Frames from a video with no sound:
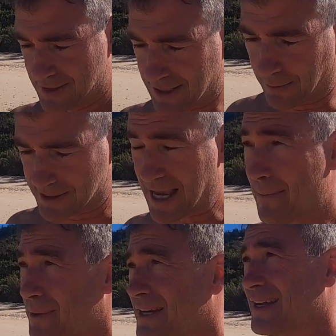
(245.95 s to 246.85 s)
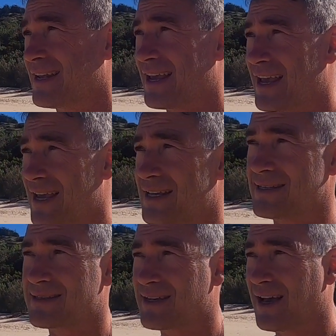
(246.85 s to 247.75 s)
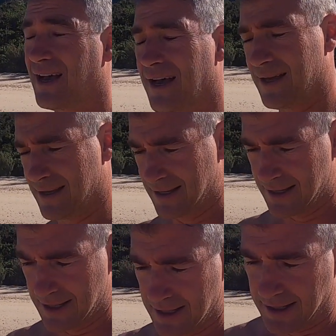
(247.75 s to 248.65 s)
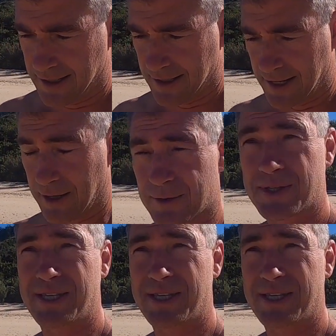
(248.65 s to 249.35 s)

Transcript: So what's happened is Neil's